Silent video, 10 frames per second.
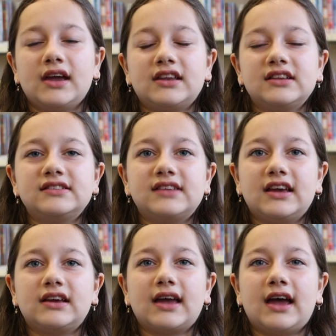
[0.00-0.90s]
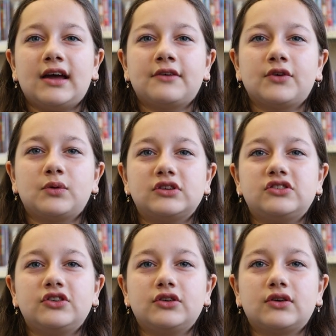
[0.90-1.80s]
It didn't take
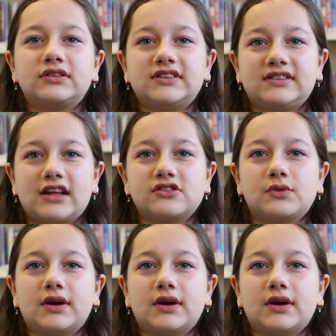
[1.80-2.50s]
everyone too long to settle